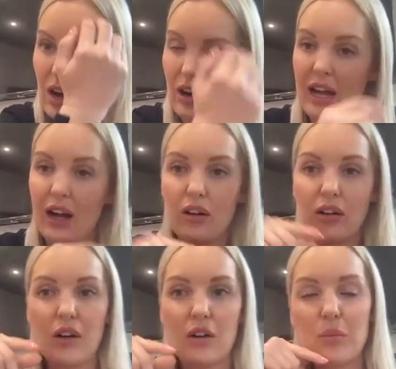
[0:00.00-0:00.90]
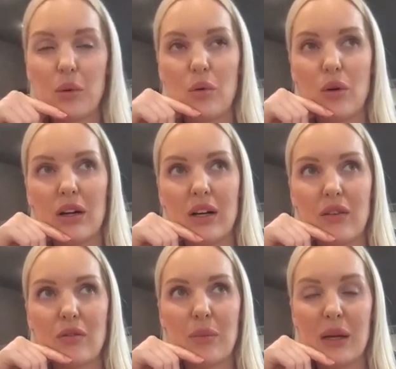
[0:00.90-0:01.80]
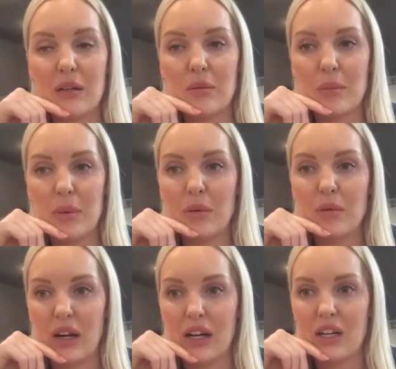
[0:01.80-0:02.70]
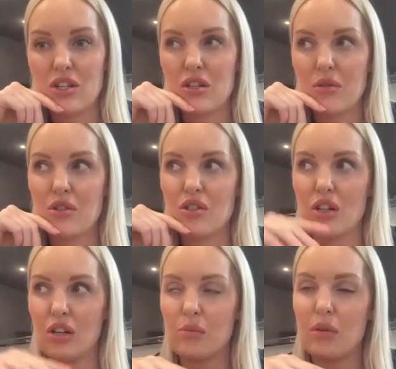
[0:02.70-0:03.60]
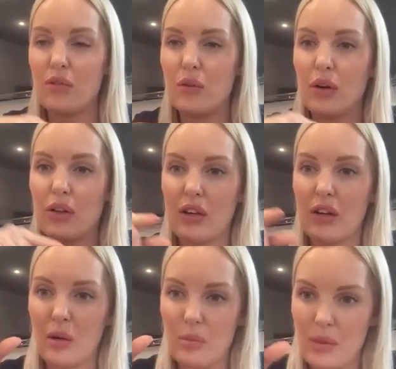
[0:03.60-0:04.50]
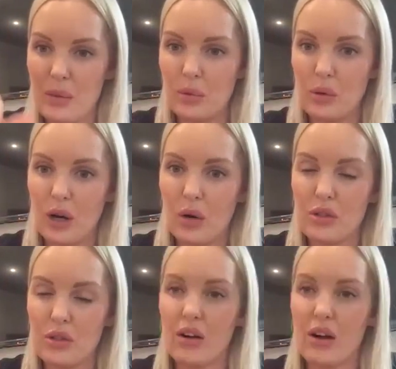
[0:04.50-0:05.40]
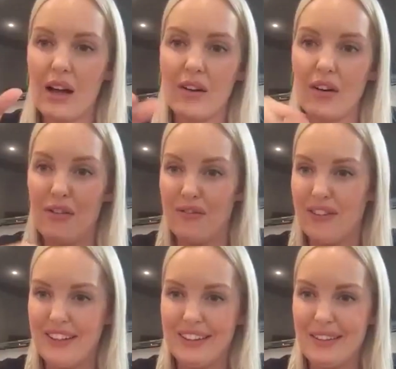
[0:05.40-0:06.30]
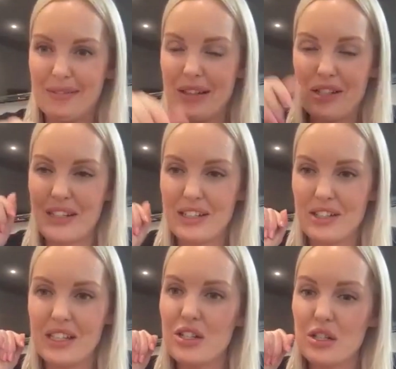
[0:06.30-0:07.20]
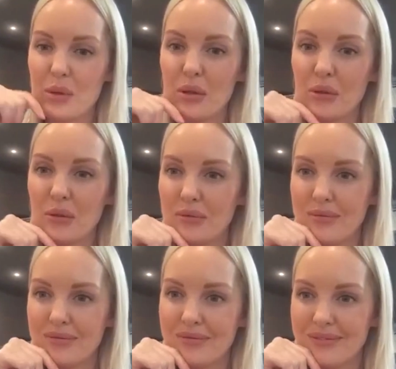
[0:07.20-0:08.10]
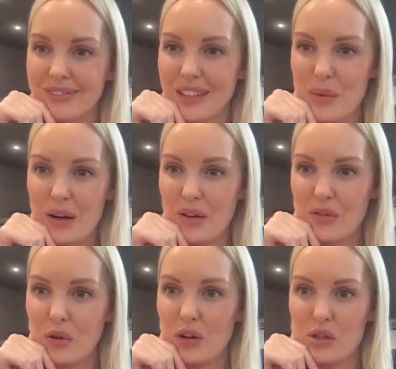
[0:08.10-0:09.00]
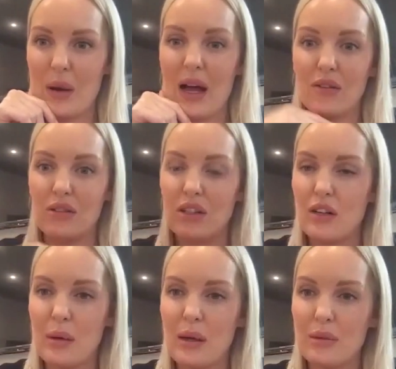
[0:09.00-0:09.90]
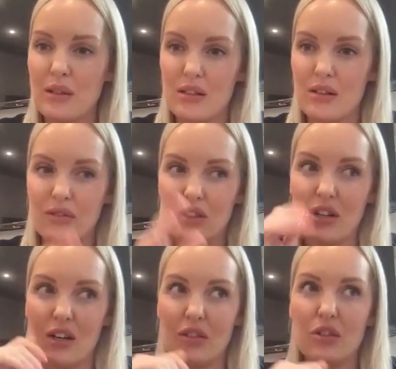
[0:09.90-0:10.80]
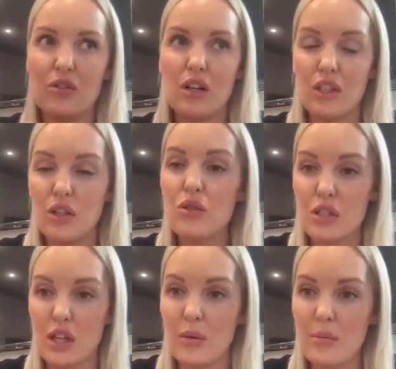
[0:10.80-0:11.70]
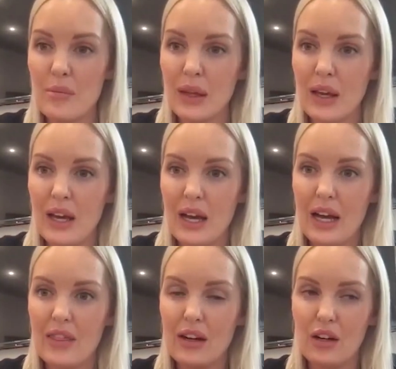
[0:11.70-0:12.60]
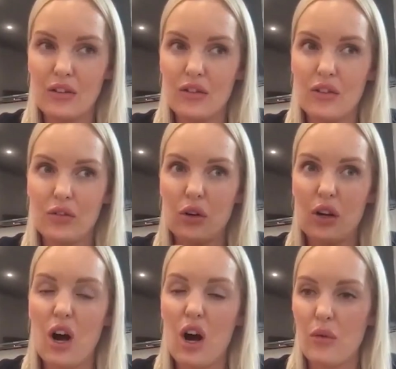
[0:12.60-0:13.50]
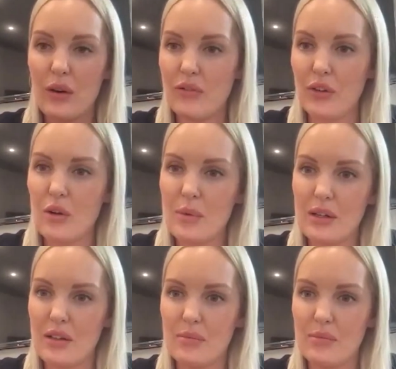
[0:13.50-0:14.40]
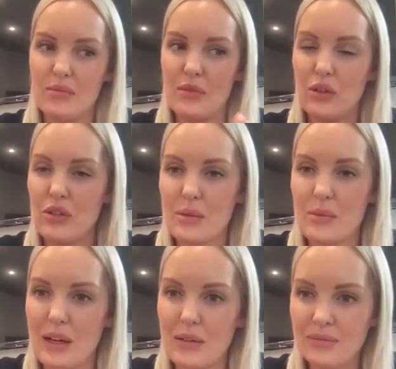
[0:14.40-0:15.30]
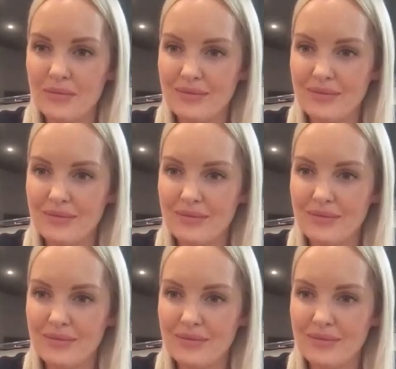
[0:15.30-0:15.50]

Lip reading: I bought another pigment range just before I think I then bought Goldeneye, and I've literally just ditched them all. I spent like £400 on a load of pigments, and I used them, and then I've got like halfway through them, and I'm not using them now.